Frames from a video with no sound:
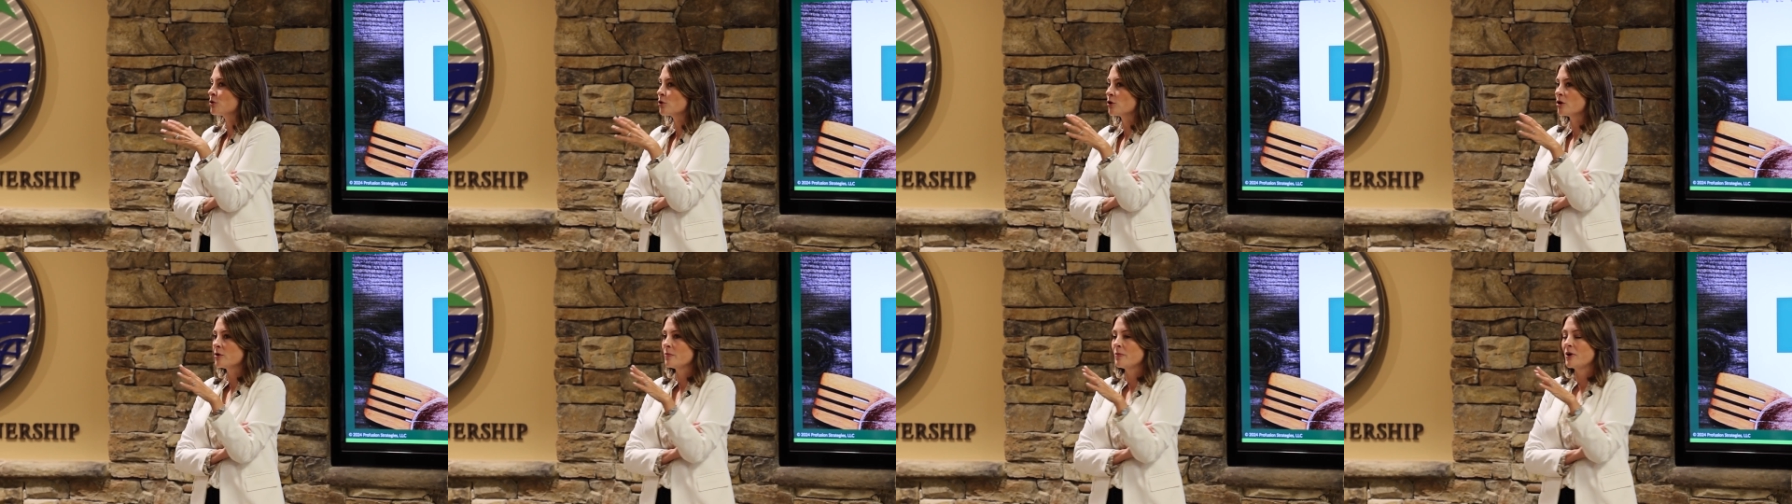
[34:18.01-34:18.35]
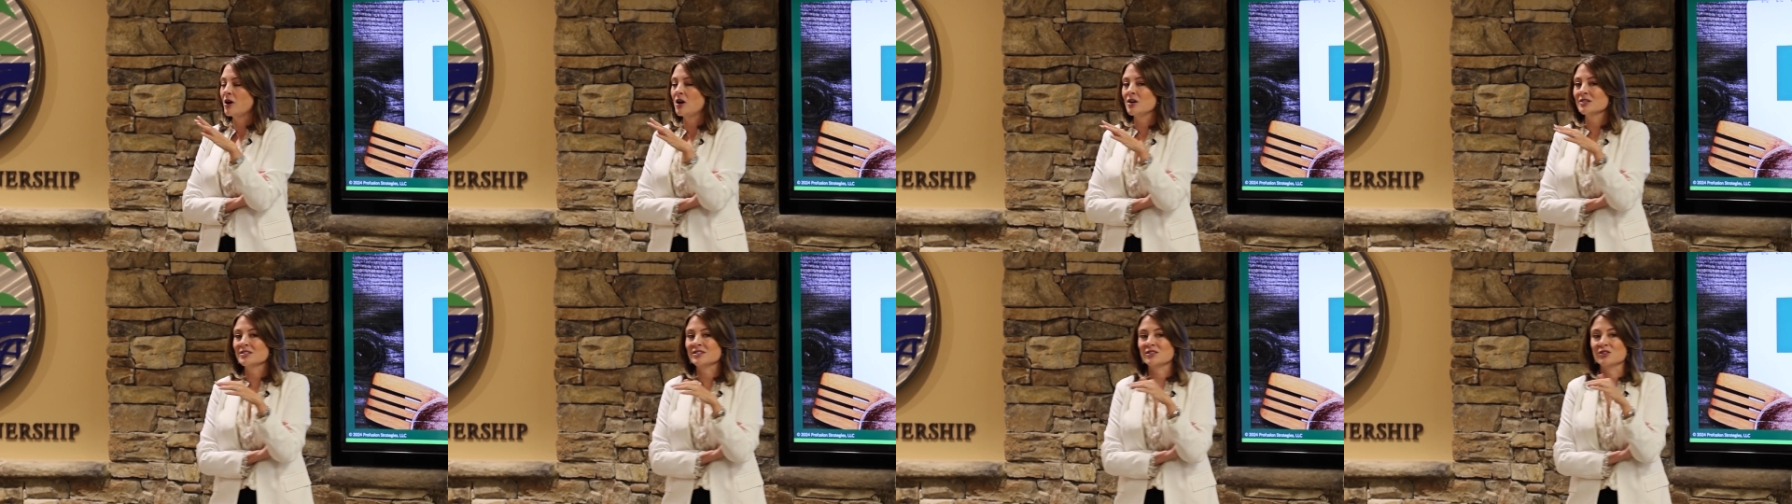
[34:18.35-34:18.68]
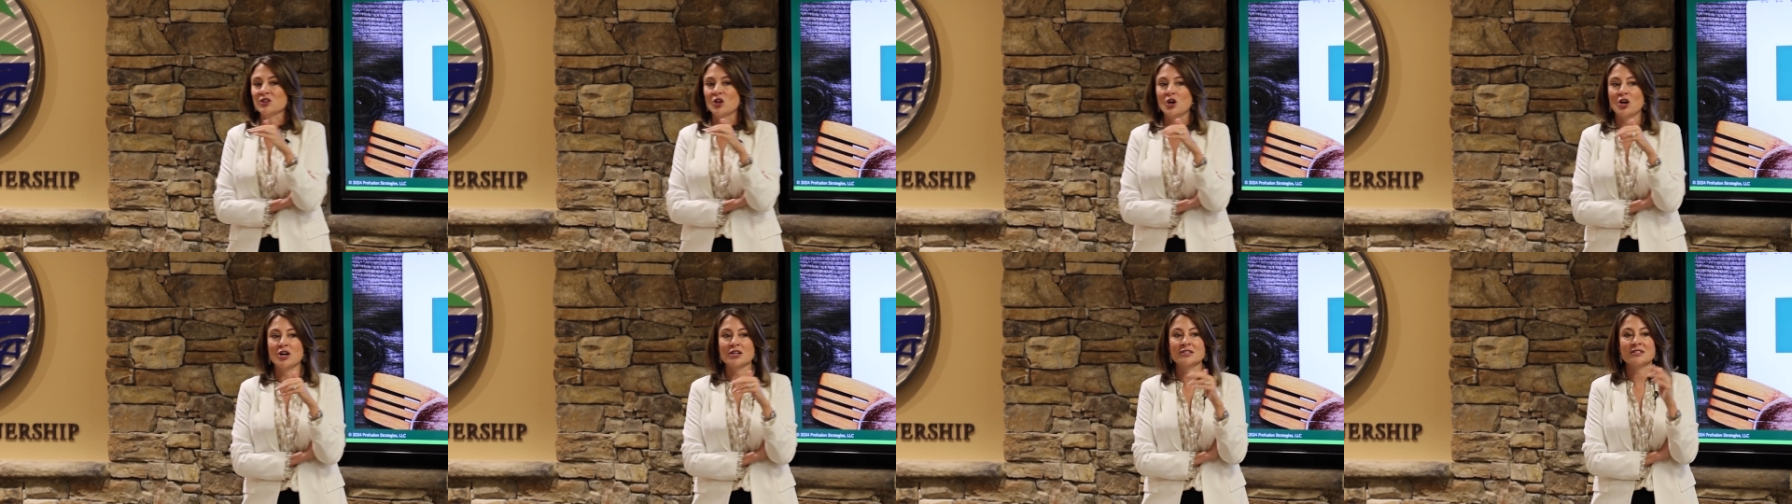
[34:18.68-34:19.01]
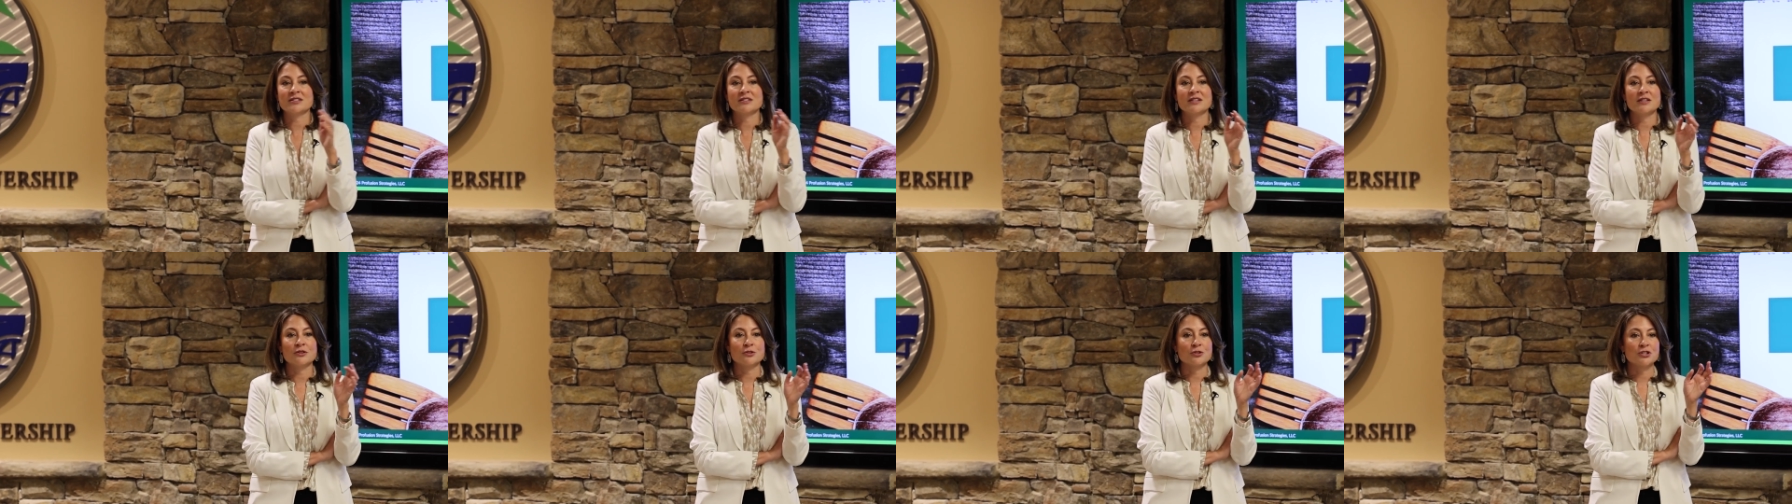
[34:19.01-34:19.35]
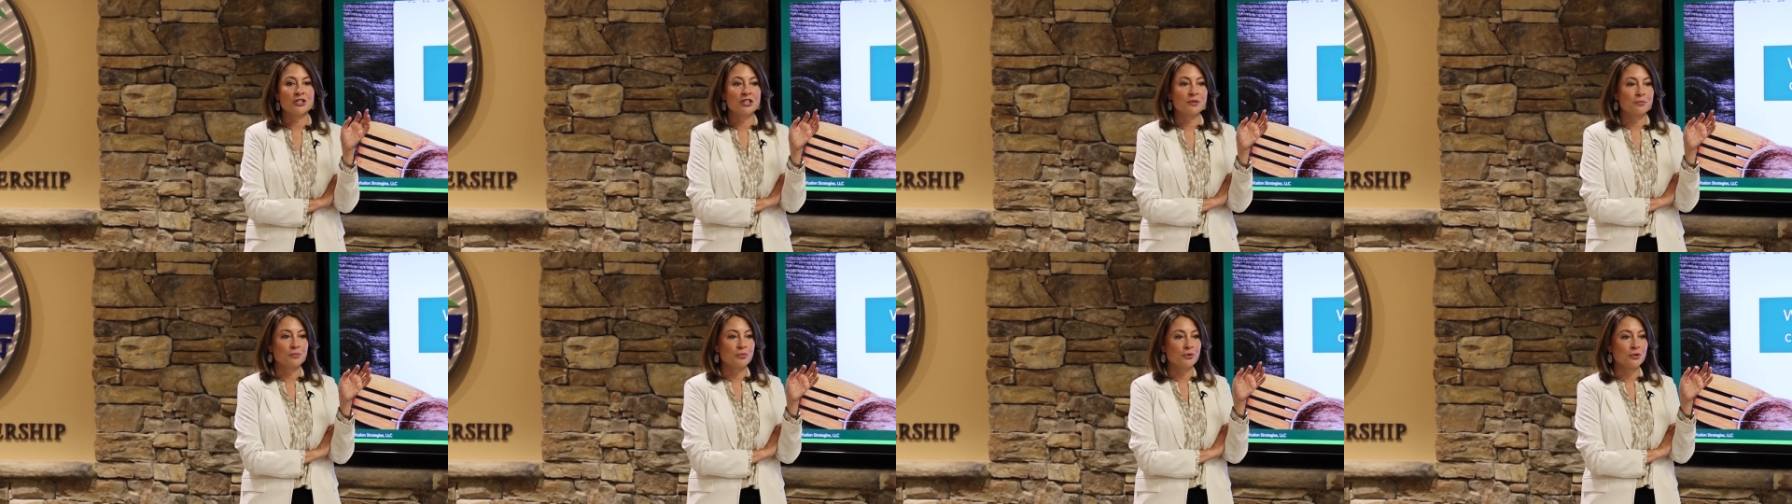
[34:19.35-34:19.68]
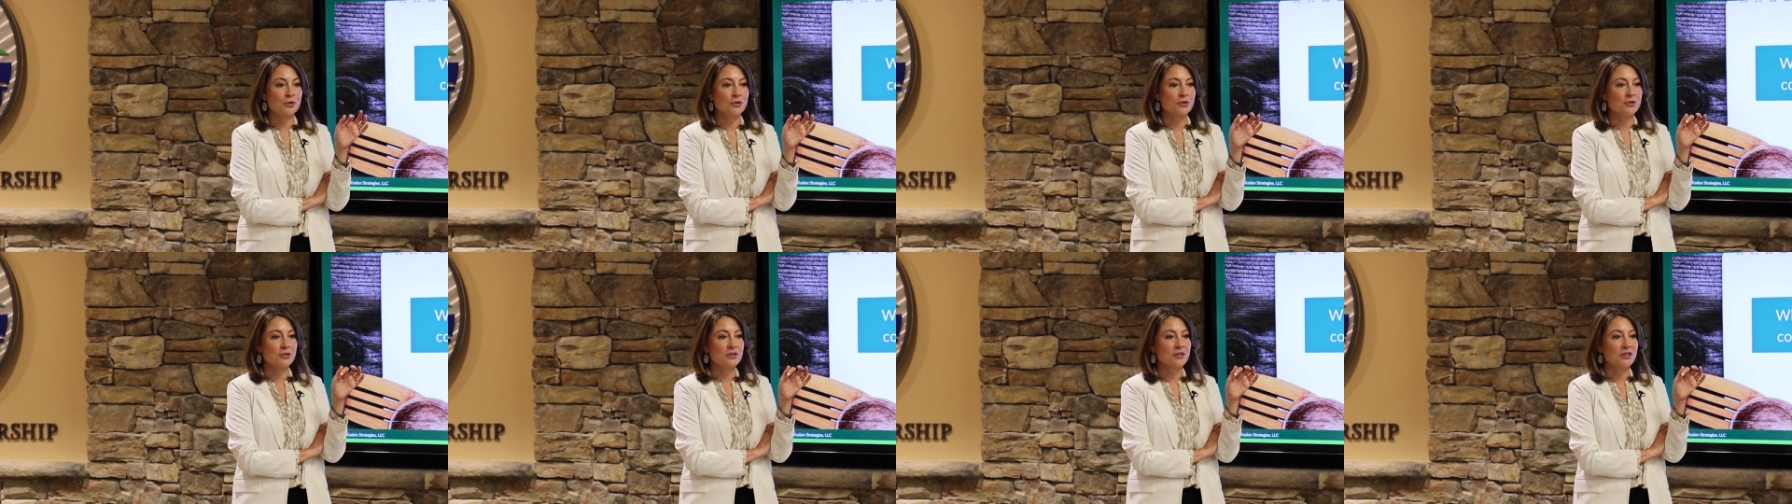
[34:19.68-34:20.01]
or a boss lost their
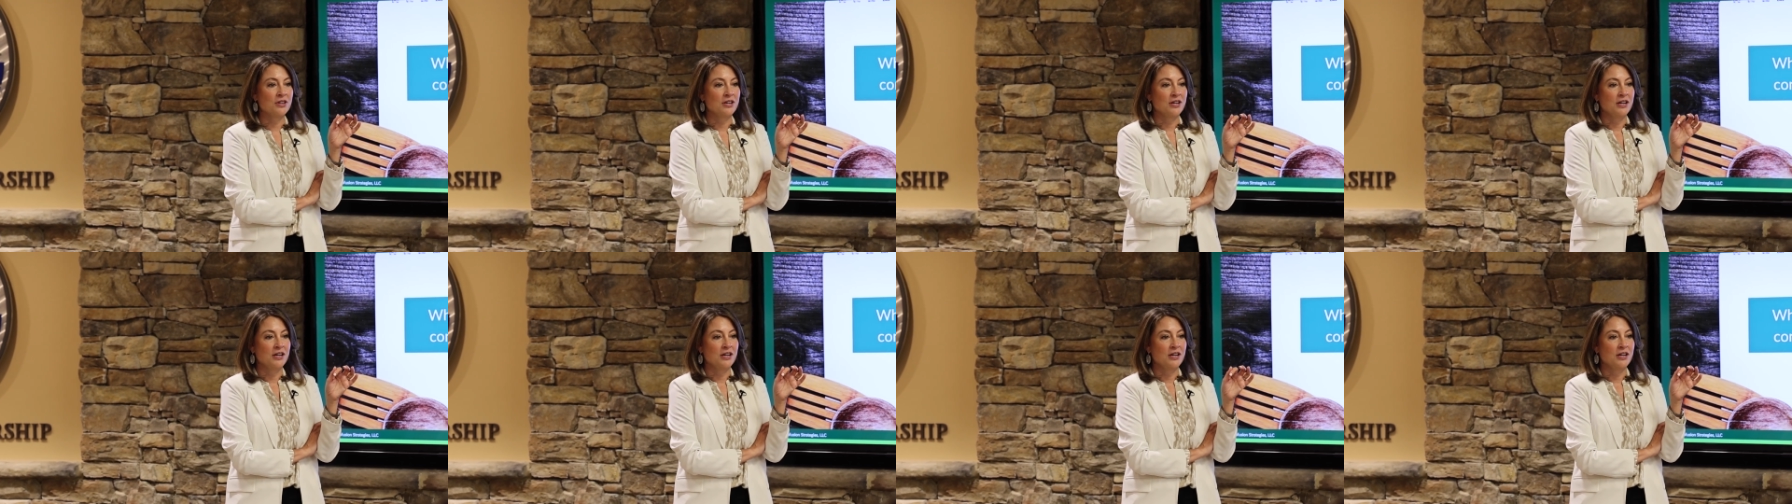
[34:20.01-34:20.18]
temper